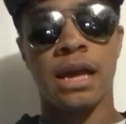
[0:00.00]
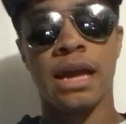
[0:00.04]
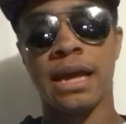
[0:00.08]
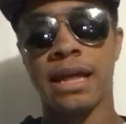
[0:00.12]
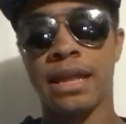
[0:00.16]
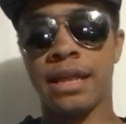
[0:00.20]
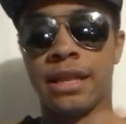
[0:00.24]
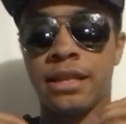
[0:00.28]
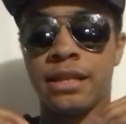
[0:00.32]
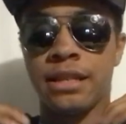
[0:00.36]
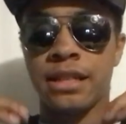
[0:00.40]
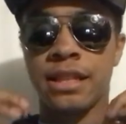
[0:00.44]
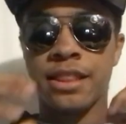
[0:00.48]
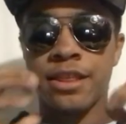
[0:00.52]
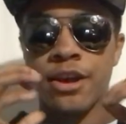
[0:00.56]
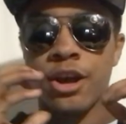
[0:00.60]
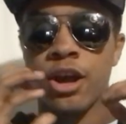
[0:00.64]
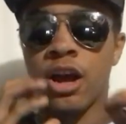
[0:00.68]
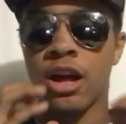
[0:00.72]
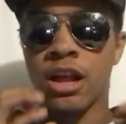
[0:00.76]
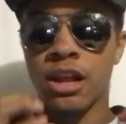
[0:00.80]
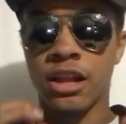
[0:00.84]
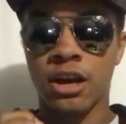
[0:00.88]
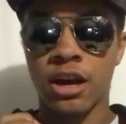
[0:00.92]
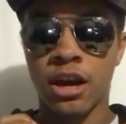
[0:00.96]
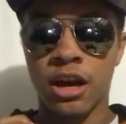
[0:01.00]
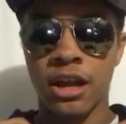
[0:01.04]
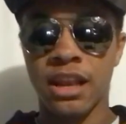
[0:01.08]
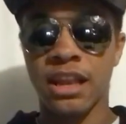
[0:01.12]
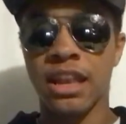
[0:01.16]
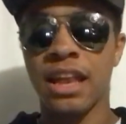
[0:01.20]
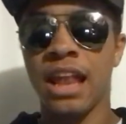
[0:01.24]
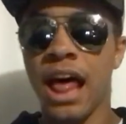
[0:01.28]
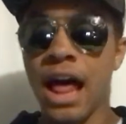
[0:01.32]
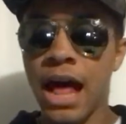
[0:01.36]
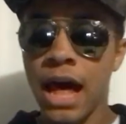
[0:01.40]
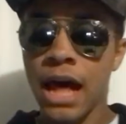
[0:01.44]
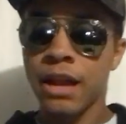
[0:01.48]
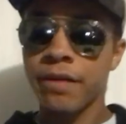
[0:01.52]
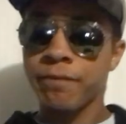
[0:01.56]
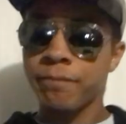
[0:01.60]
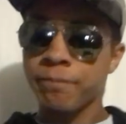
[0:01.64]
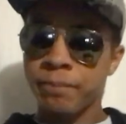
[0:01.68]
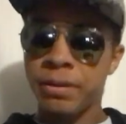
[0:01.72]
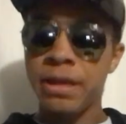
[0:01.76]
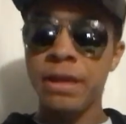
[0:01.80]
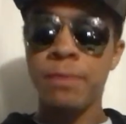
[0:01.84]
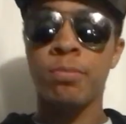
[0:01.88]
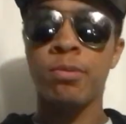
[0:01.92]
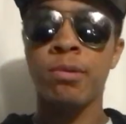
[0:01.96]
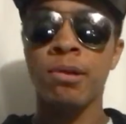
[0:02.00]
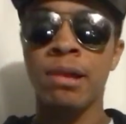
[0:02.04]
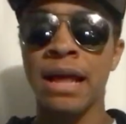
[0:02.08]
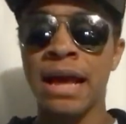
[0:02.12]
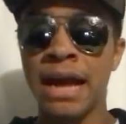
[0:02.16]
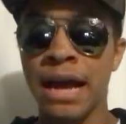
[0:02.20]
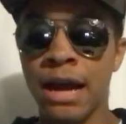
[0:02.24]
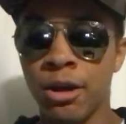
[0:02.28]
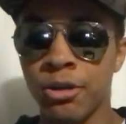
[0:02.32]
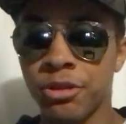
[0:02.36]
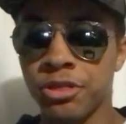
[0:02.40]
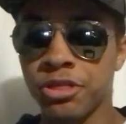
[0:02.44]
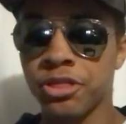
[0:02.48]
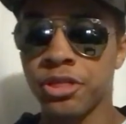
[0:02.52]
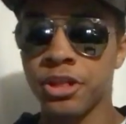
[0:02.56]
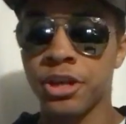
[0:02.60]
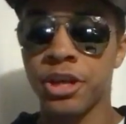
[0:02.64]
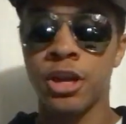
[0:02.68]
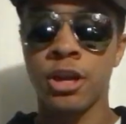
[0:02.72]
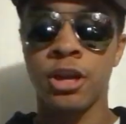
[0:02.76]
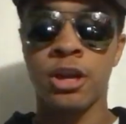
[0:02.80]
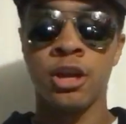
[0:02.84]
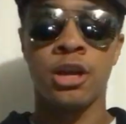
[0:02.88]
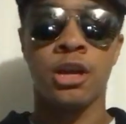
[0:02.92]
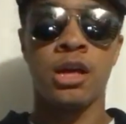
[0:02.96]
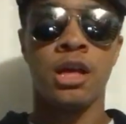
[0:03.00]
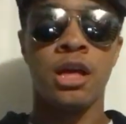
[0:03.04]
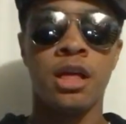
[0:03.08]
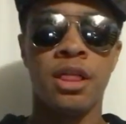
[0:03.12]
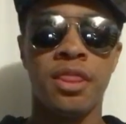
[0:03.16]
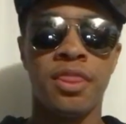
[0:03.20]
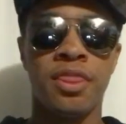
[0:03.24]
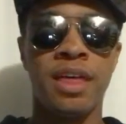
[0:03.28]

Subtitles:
And there are a lot of people out there